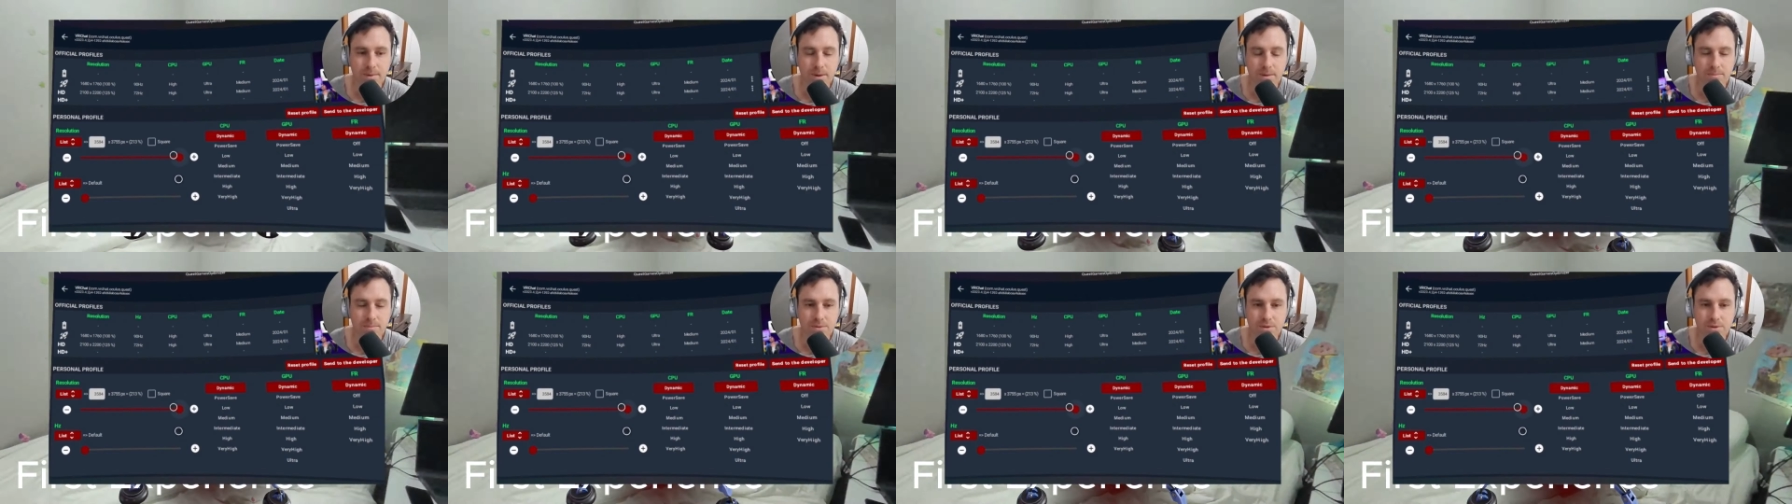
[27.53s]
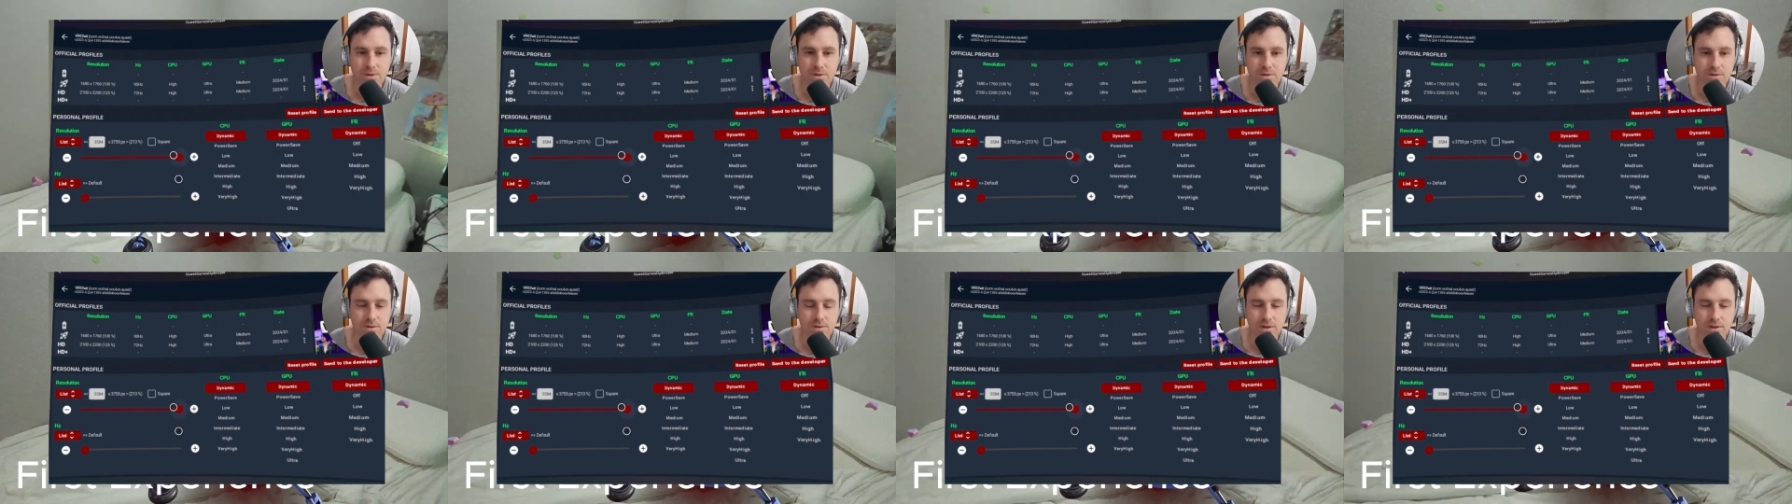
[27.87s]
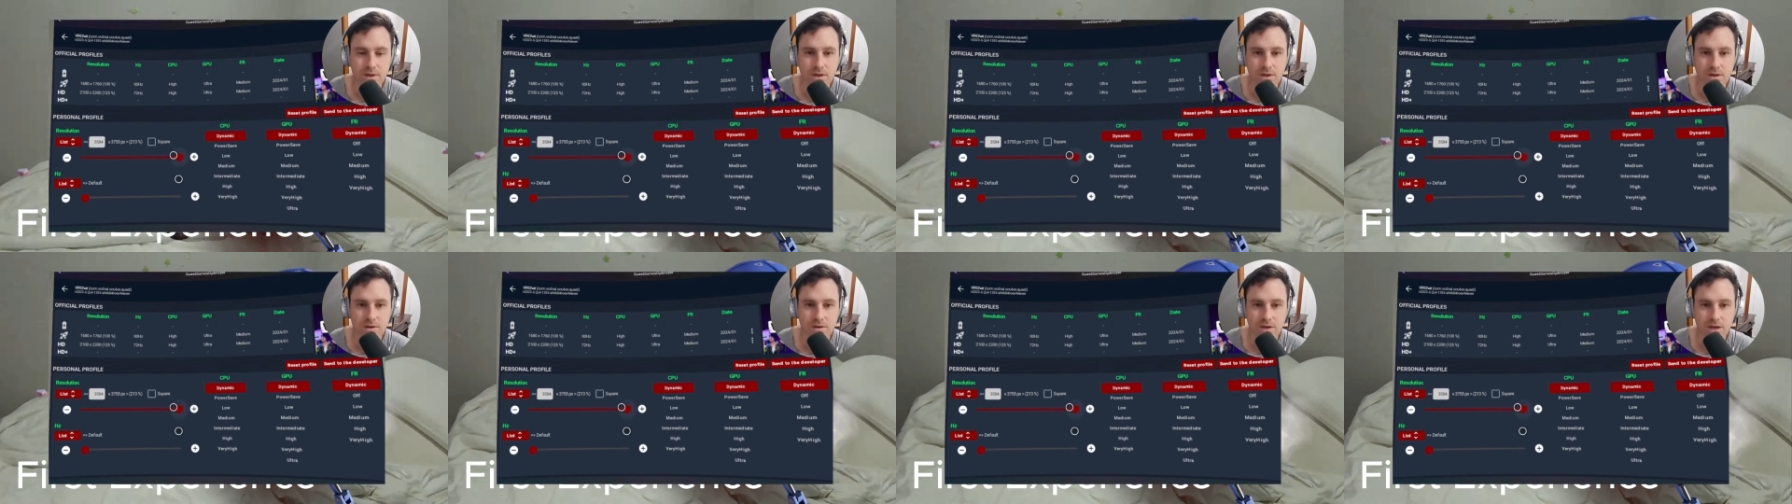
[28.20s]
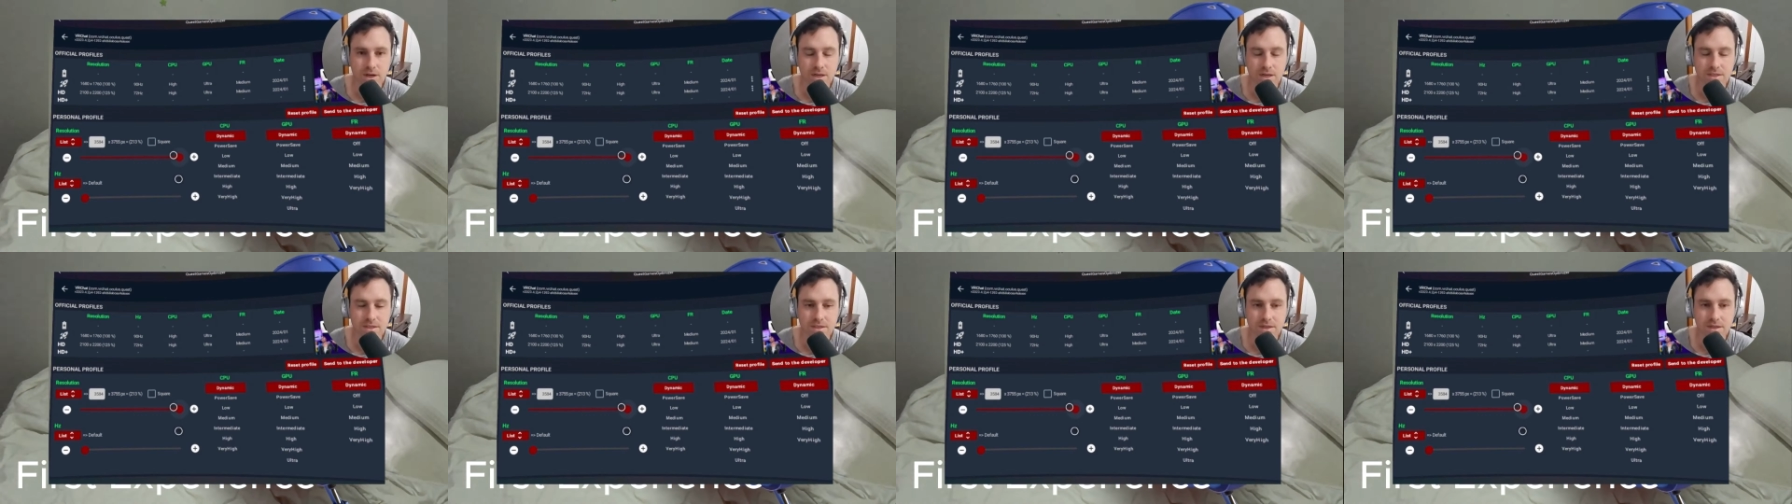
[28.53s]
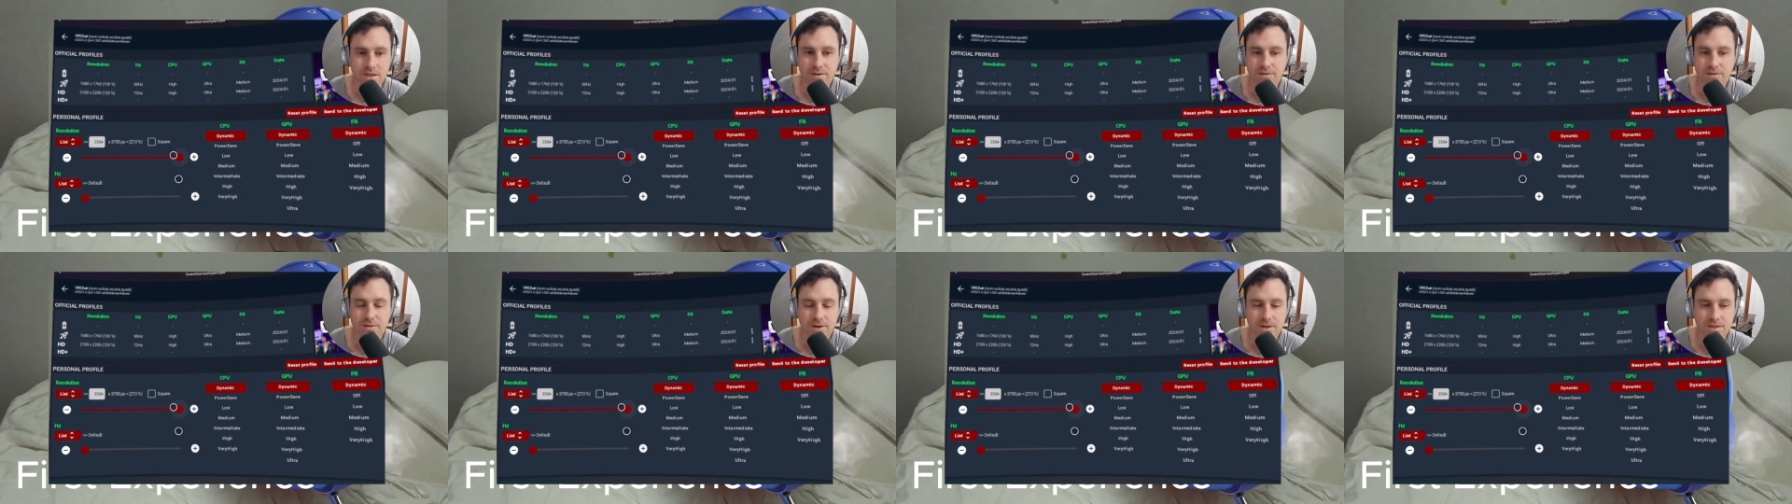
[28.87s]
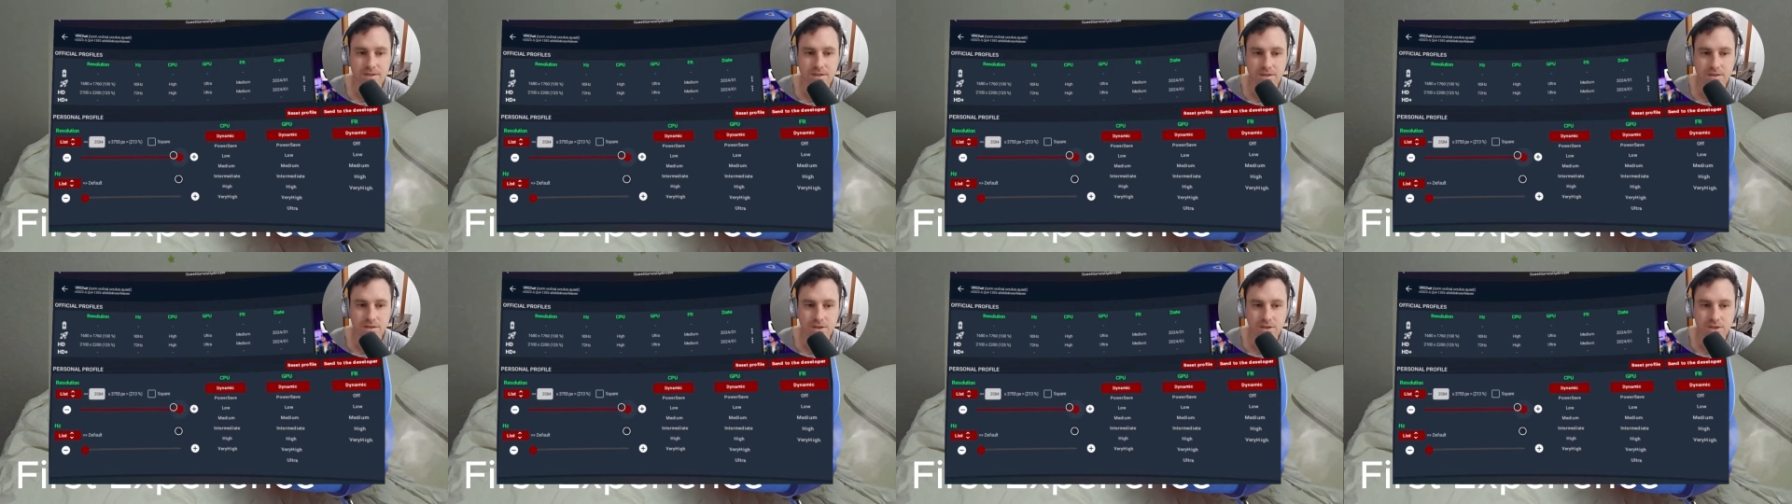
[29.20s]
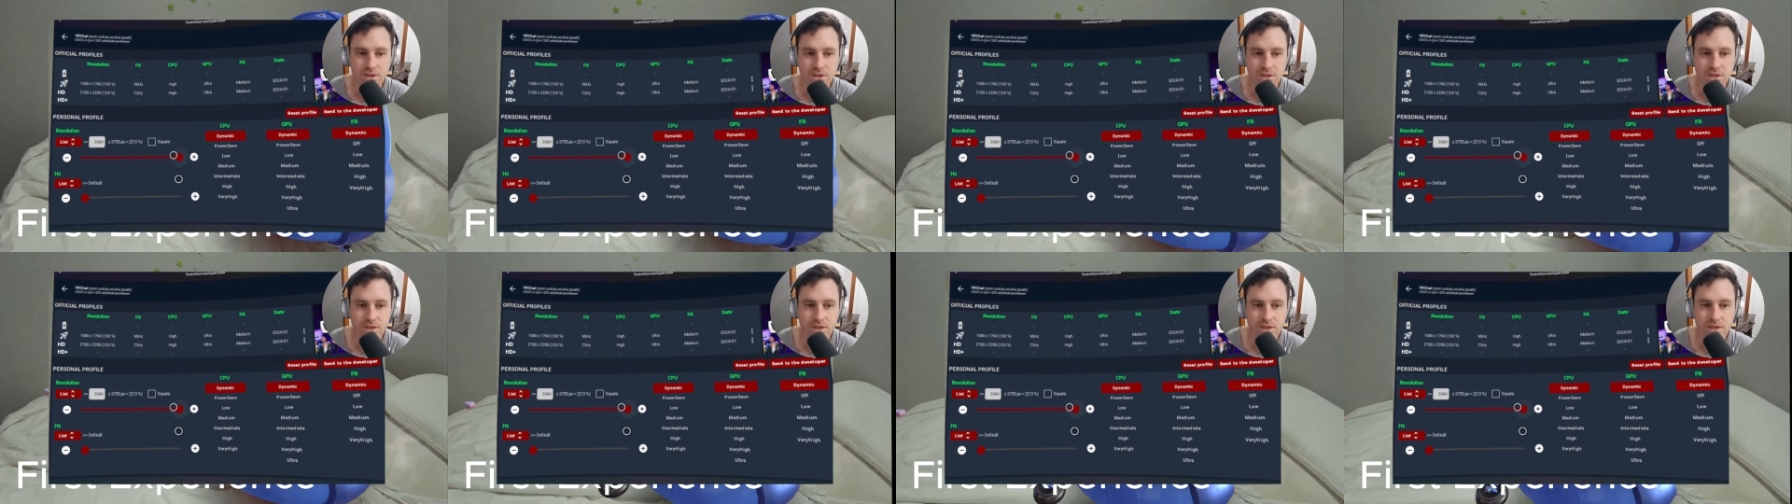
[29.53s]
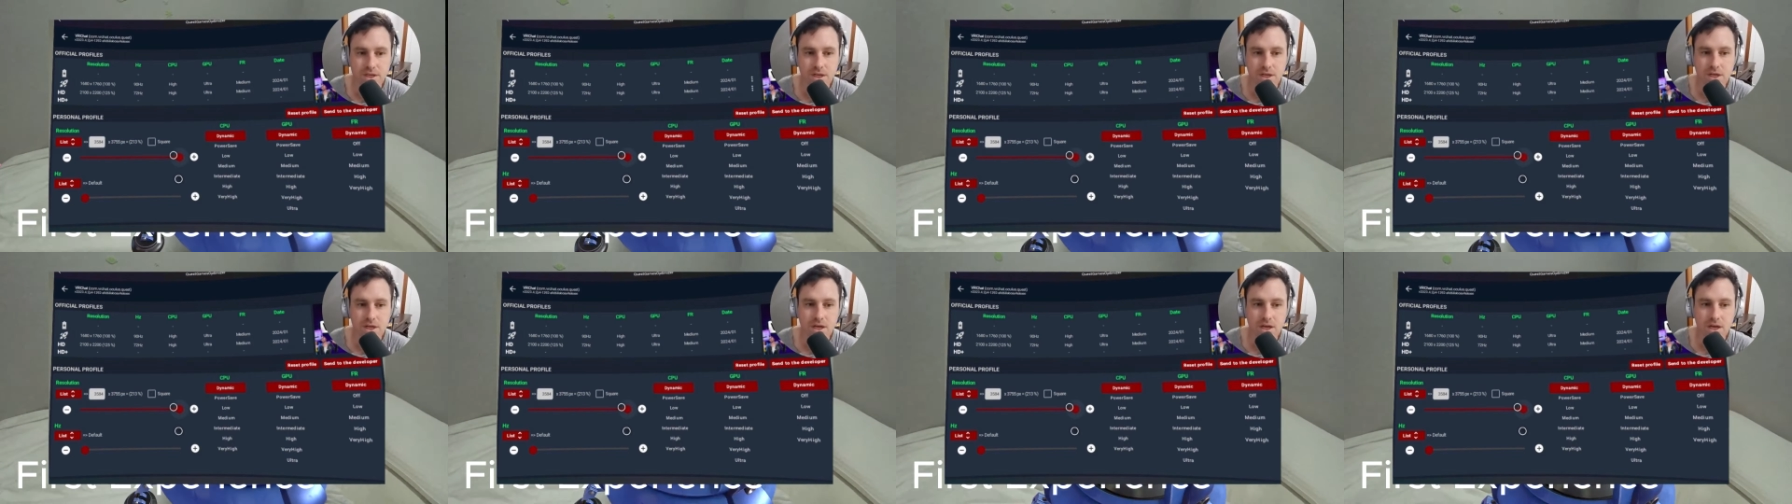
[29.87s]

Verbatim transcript: up to a crazy resolution